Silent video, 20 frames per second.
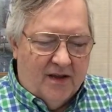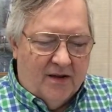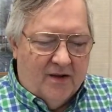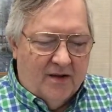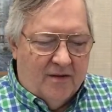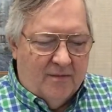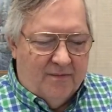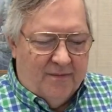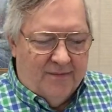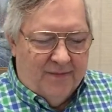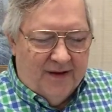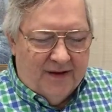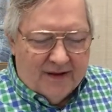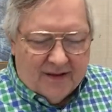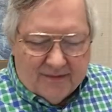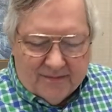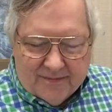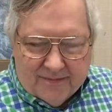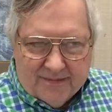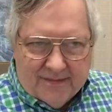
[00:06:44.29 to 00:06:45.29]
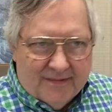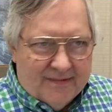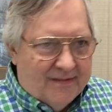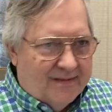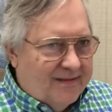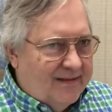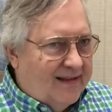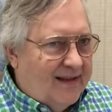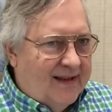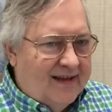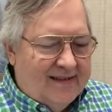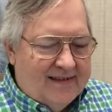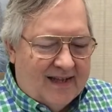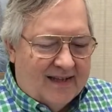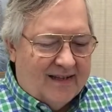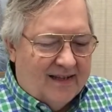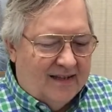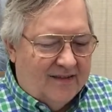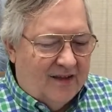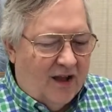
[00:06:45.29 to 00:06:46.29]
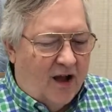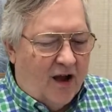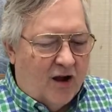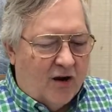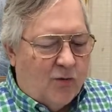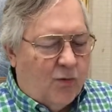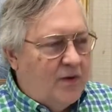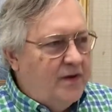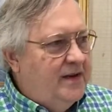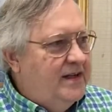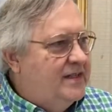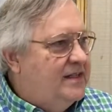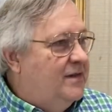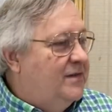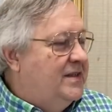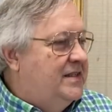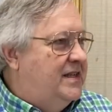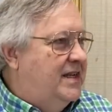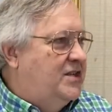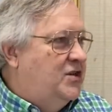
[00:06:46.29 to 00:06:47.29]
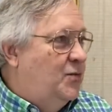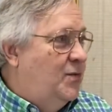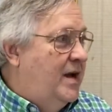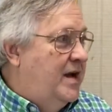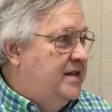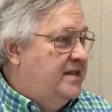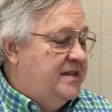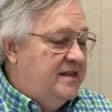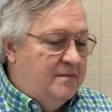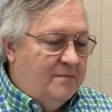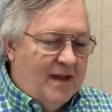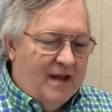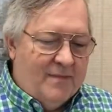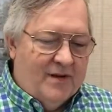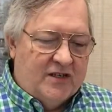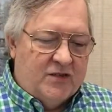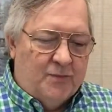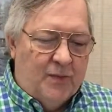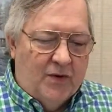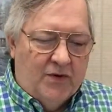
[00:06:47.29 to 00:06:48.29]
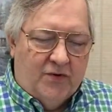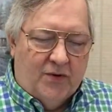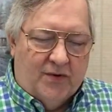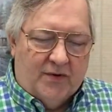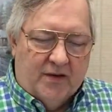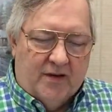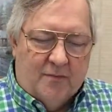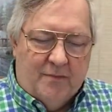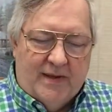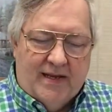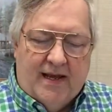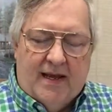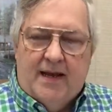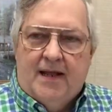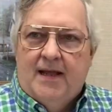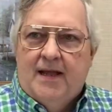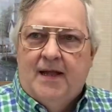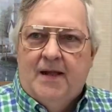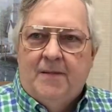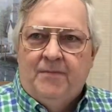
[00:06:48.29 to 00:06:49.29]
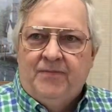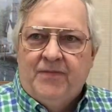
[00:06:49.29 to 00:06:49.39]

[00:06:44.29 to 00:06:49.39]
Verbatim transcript: Could, you know, like I said, the, the awkwardness of the situation maybe spooked her a little bit.